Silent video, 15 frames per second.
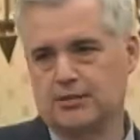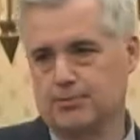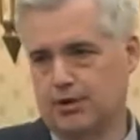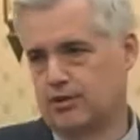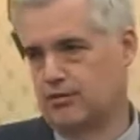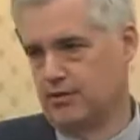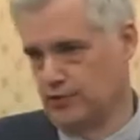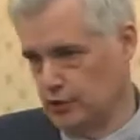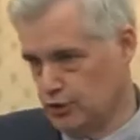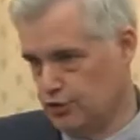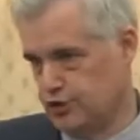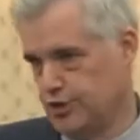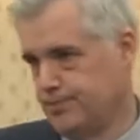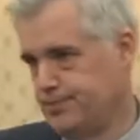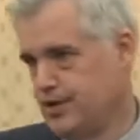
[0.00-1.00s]
the American
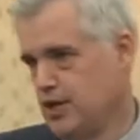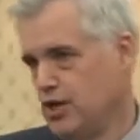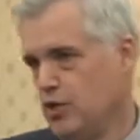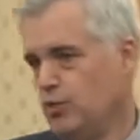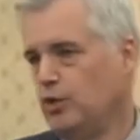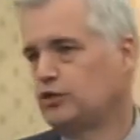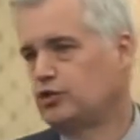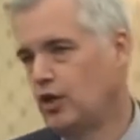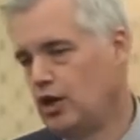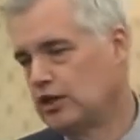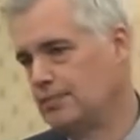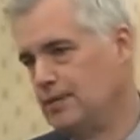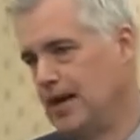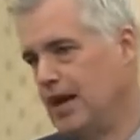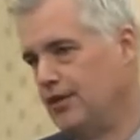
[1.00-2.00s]
Revolution, will
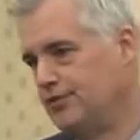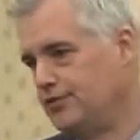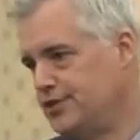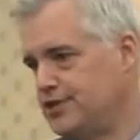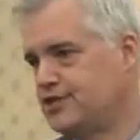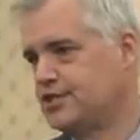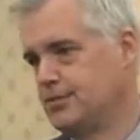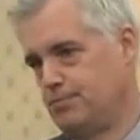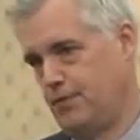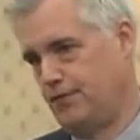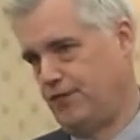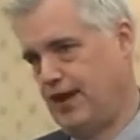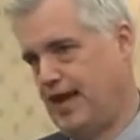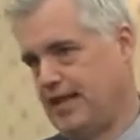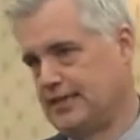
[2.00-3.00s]
talk about this simple
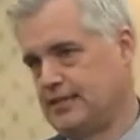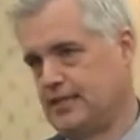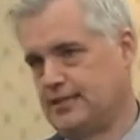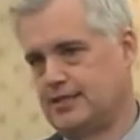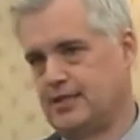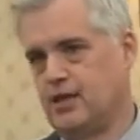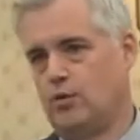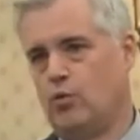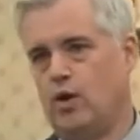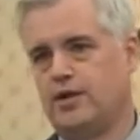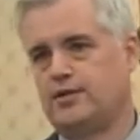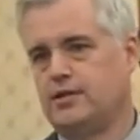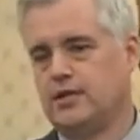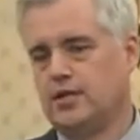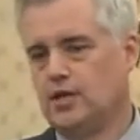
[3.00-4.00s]
fact, that
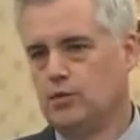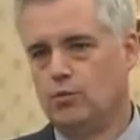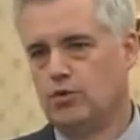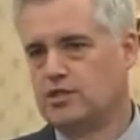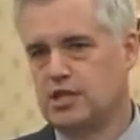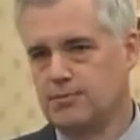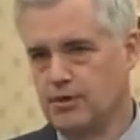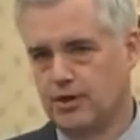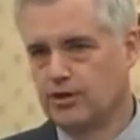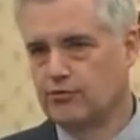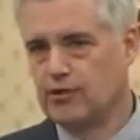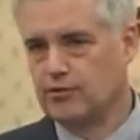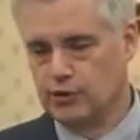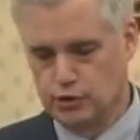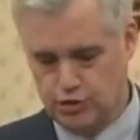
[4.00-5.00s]
what was the American
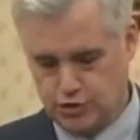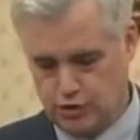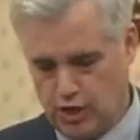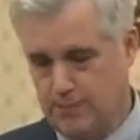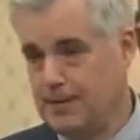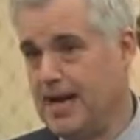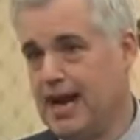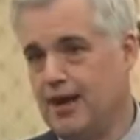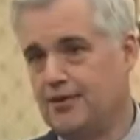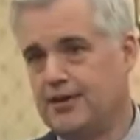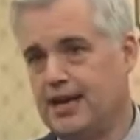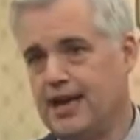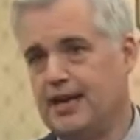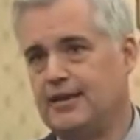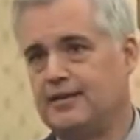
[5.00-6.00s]
Revolution all about?
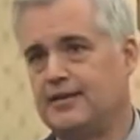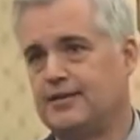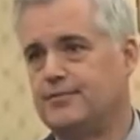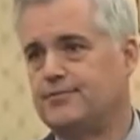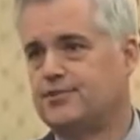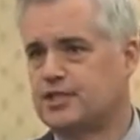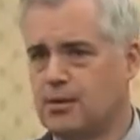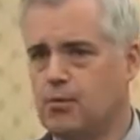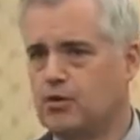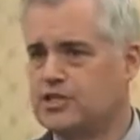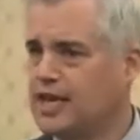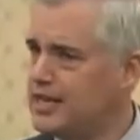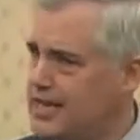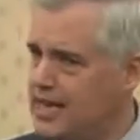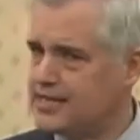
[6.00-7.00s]
And someone would
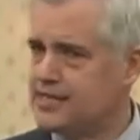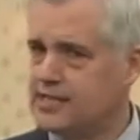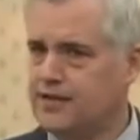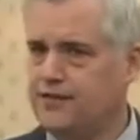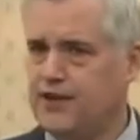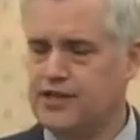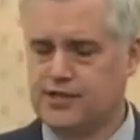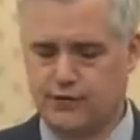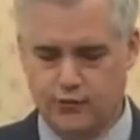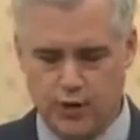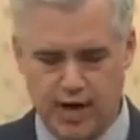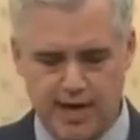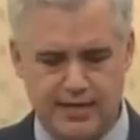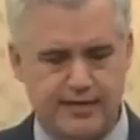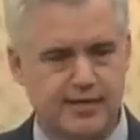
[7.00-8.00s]
say, yes, the defense of
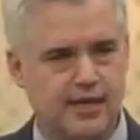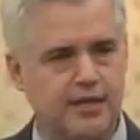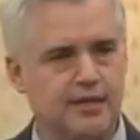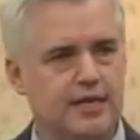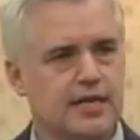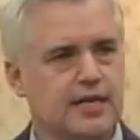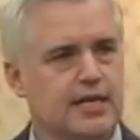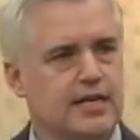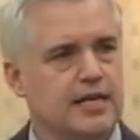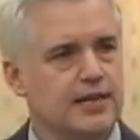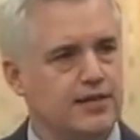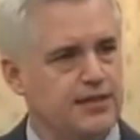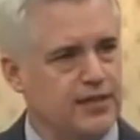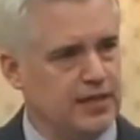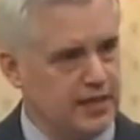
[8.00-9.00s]
rights and
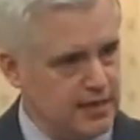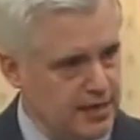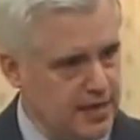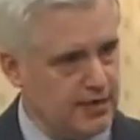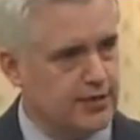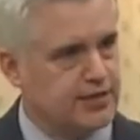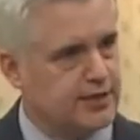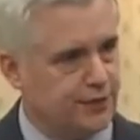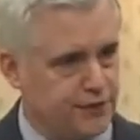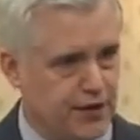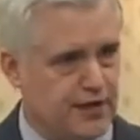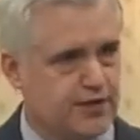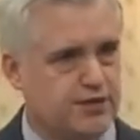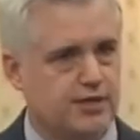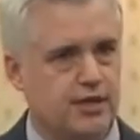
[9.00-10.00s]
the inherent
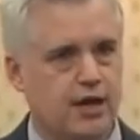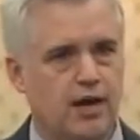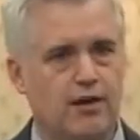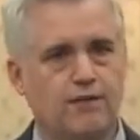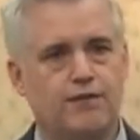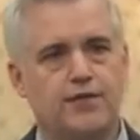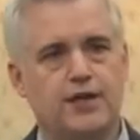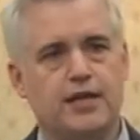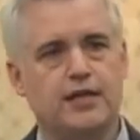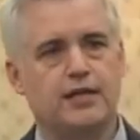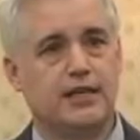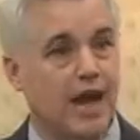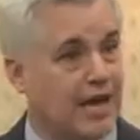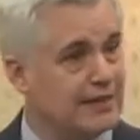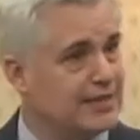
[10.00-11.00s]
defense of the
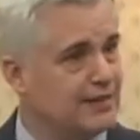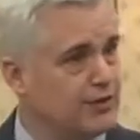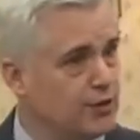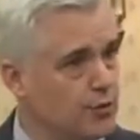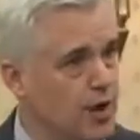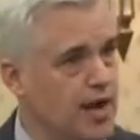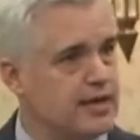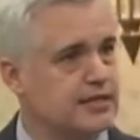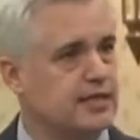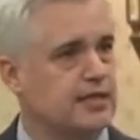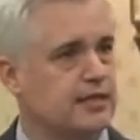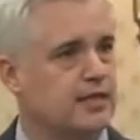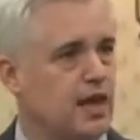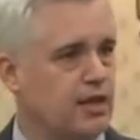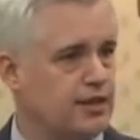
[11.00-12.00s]
God-given rights that
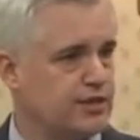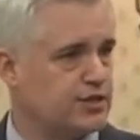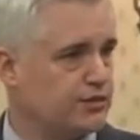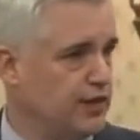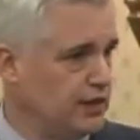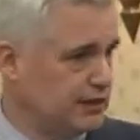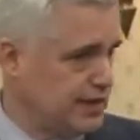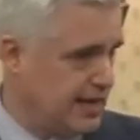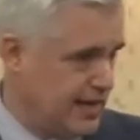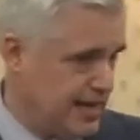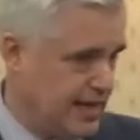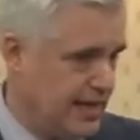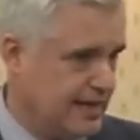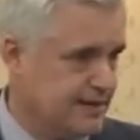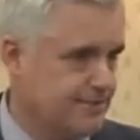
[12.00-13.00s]
the colonists felt they
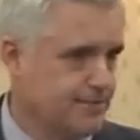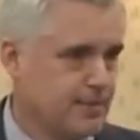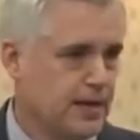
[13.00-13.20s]
had.